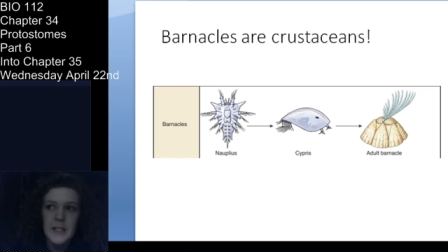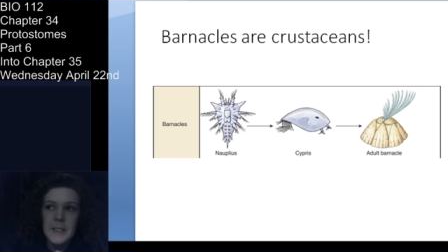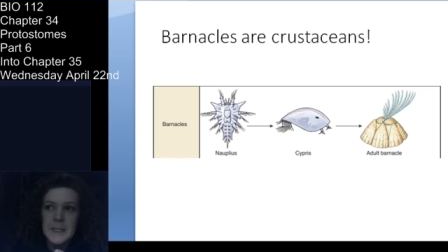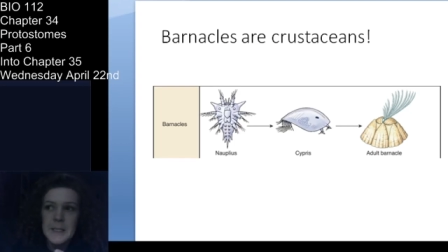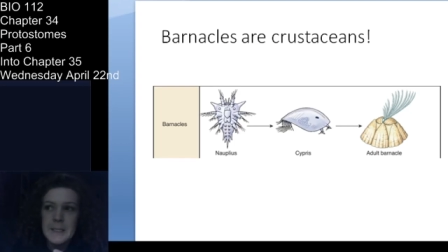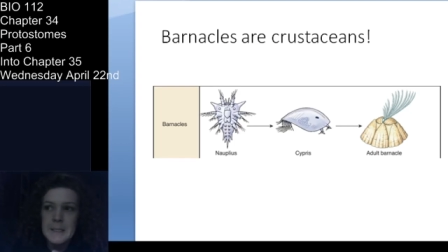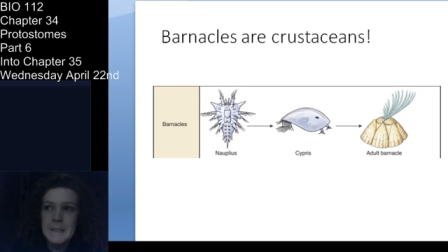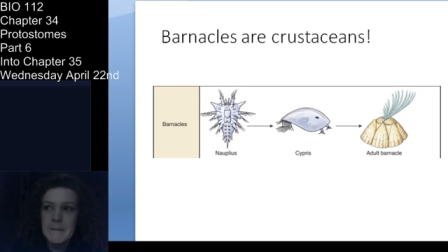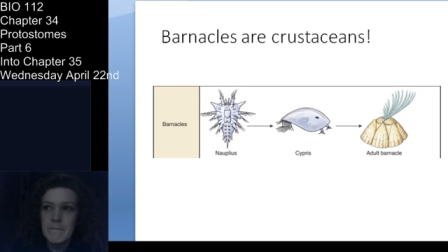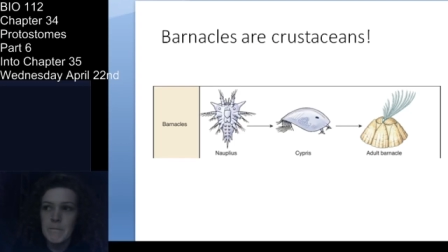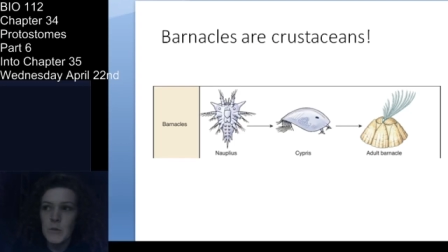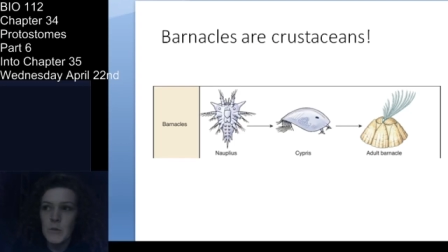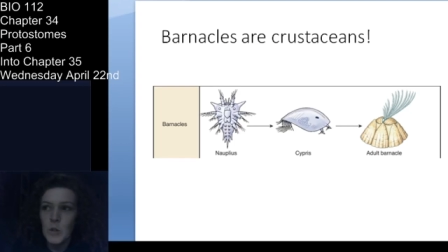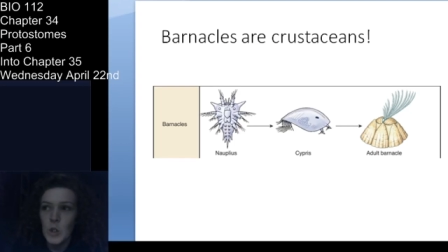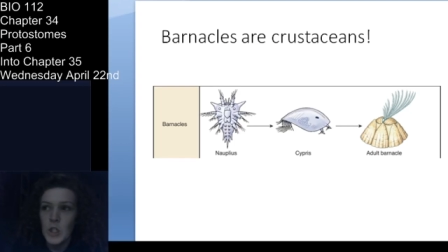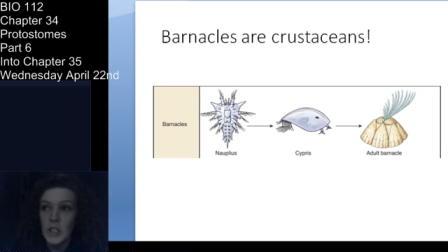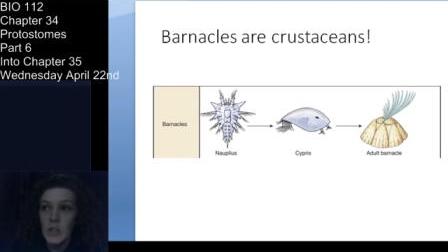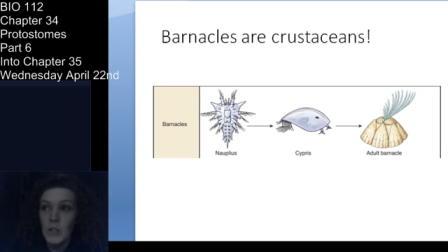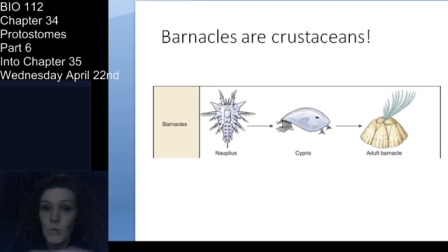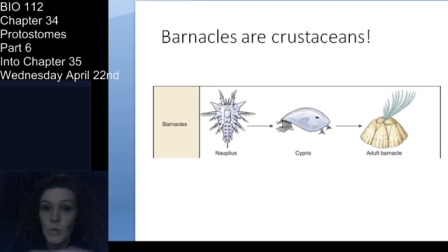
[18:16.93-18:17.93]
um,
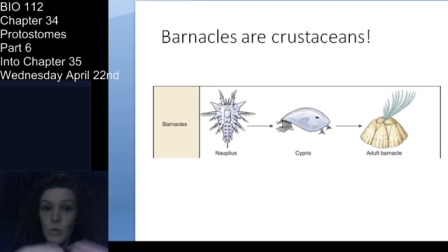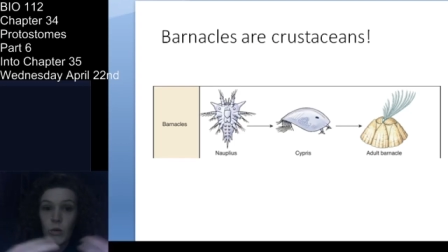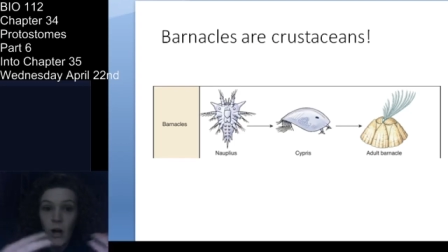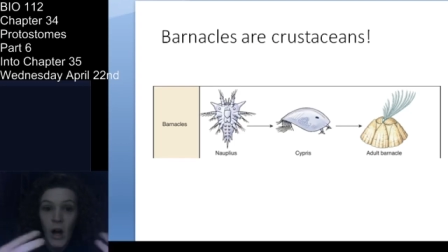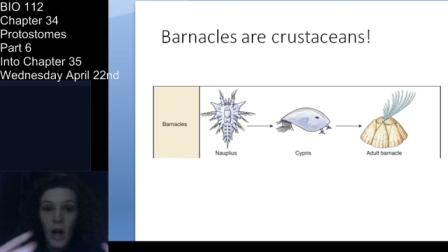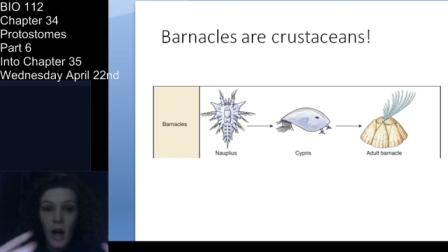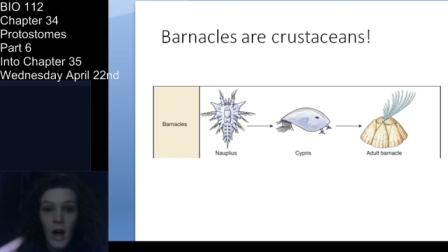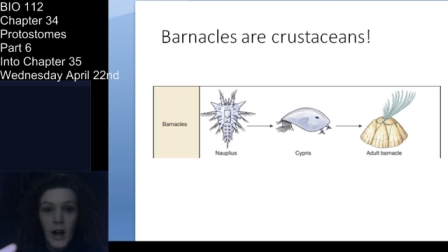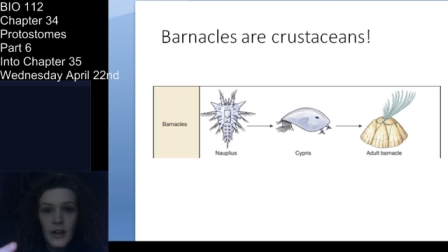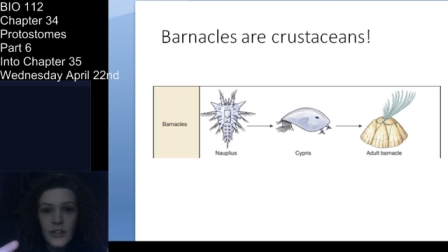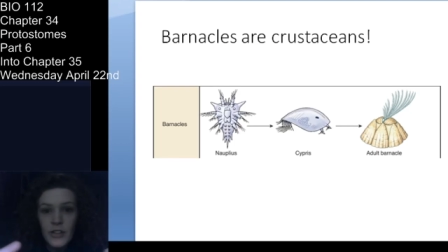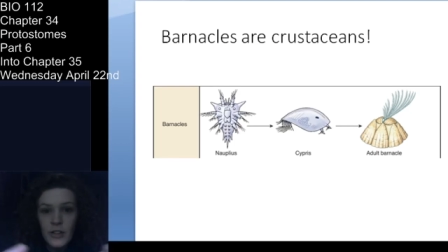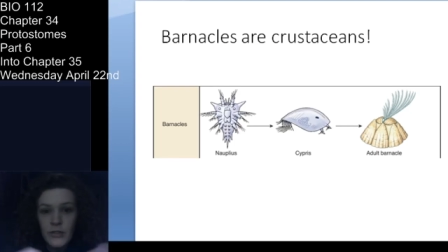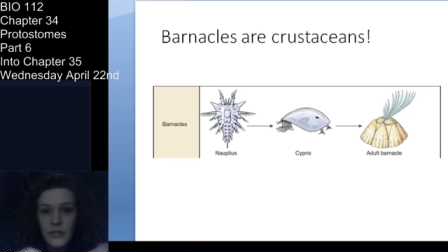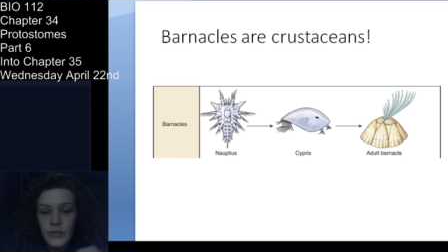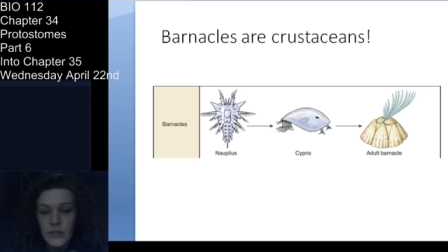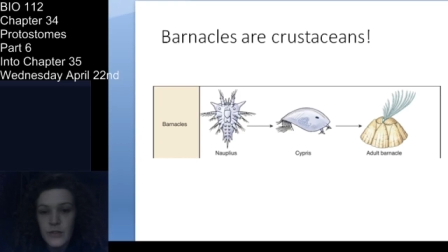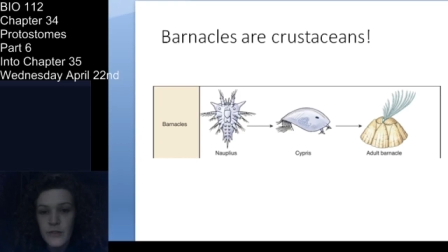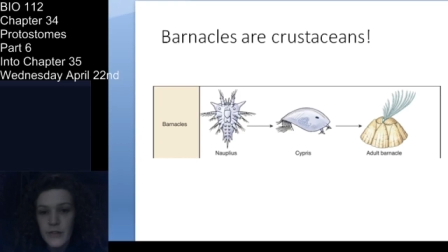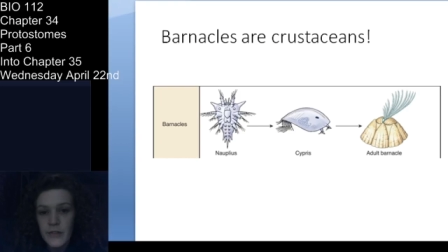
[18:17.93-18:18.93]
or rocks
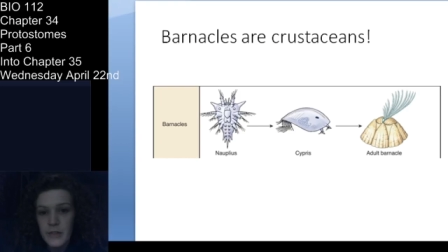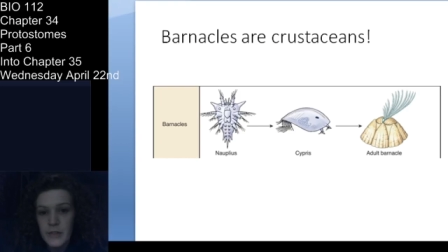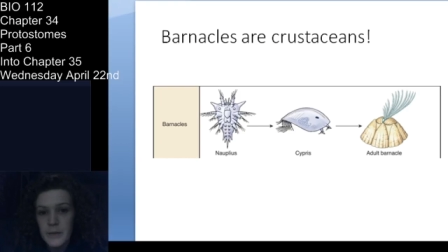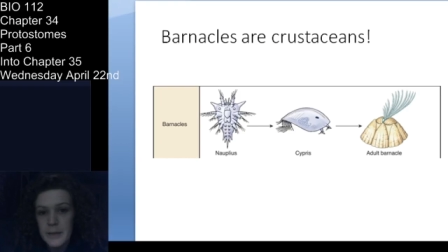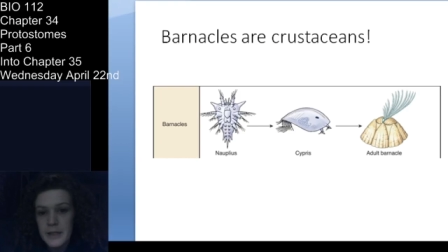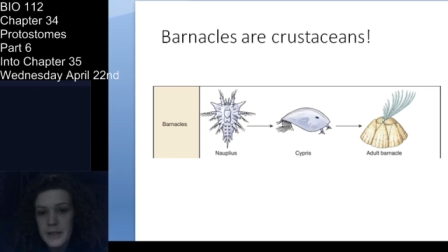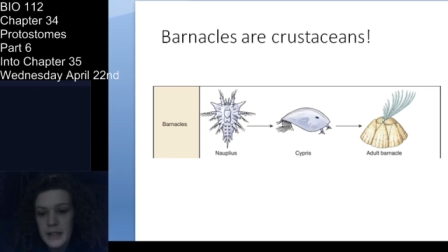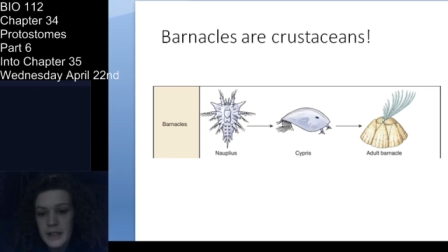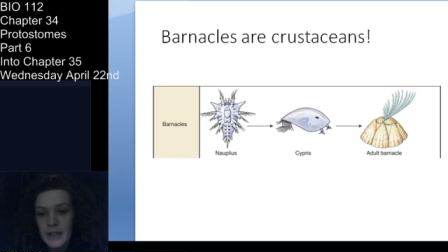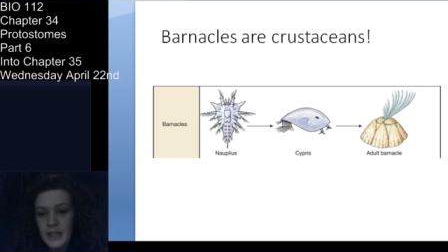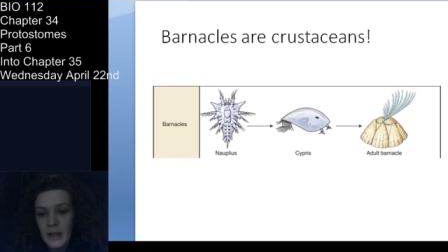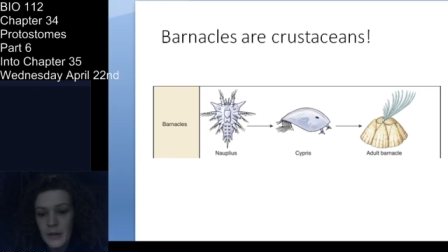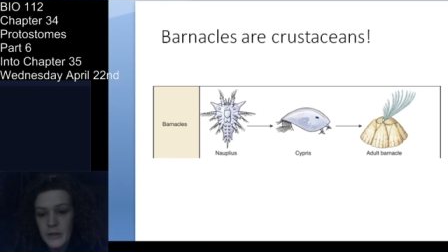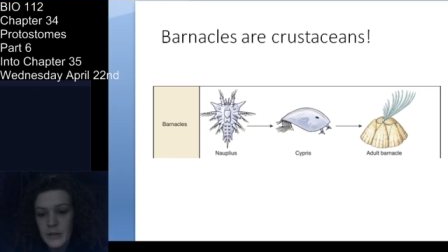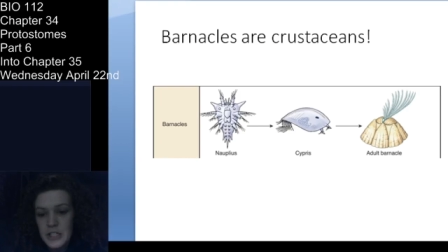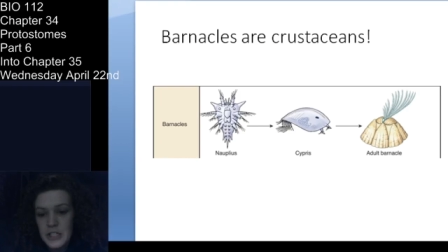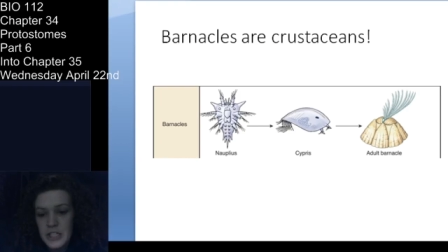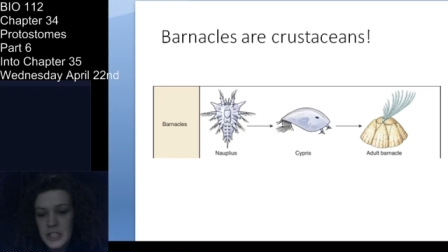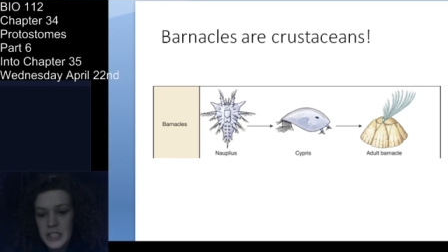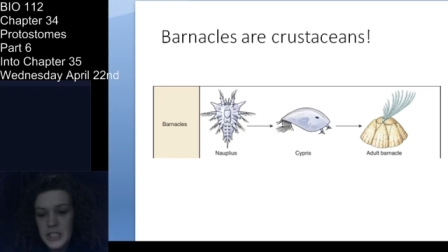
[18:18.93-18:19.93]
if you've ever been to the
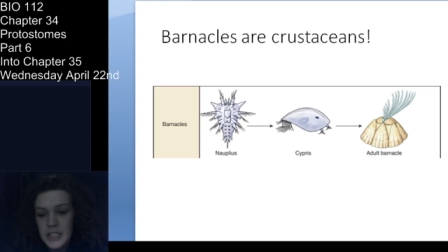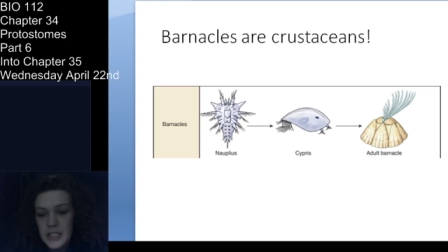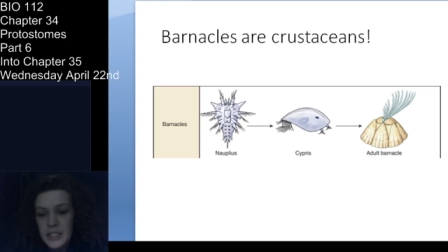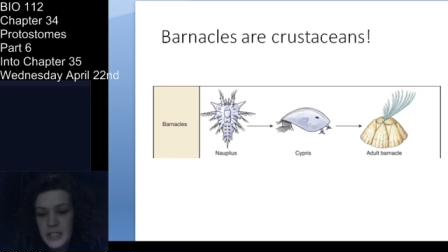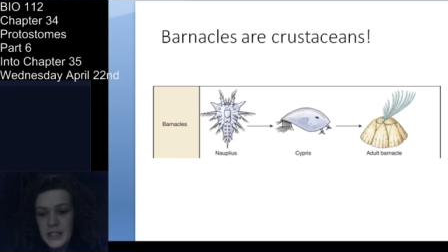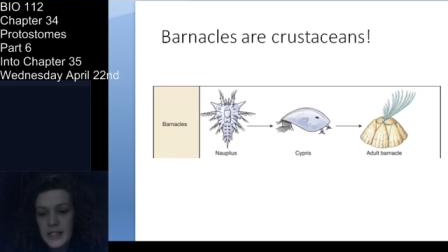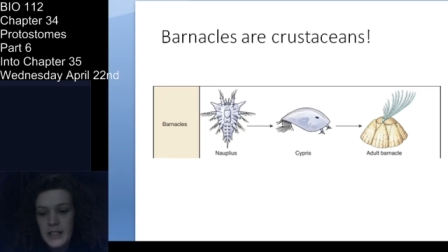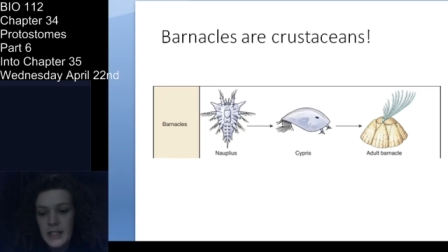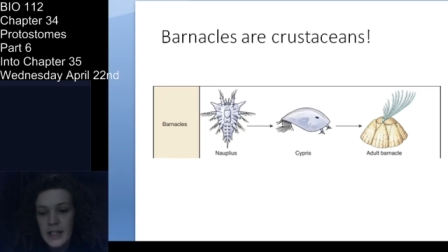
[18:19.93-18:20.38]
ocean.